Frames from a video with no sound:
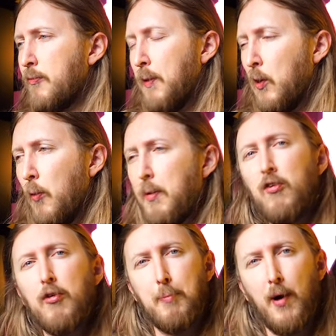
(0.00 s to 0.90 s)
boob
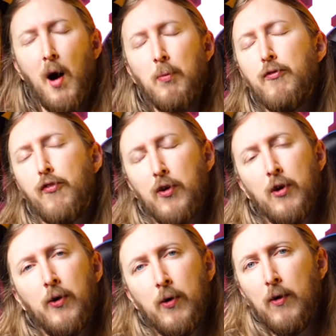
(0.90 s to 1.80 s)
is a problem for
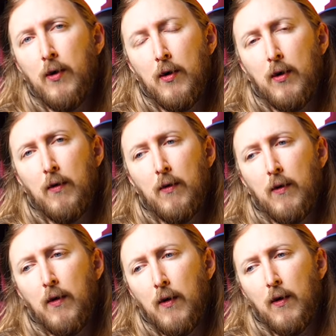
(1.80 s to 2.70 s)
you,
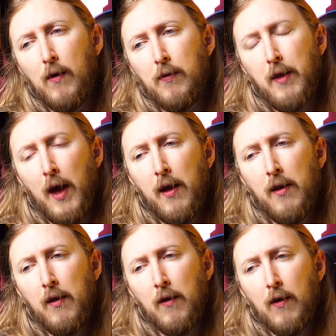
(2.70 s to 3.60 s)

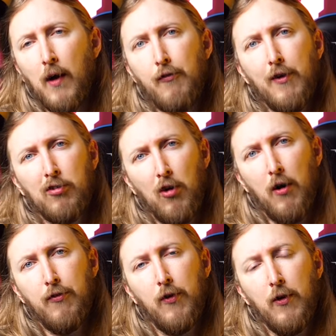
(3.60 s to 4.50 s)
then I feel
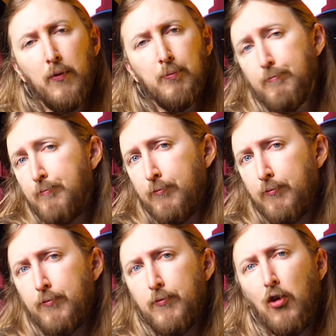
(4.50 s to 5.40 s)
sorry for you.
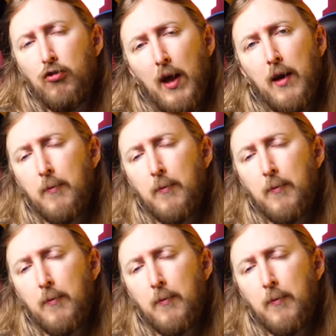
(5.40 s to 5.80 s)
Just saying.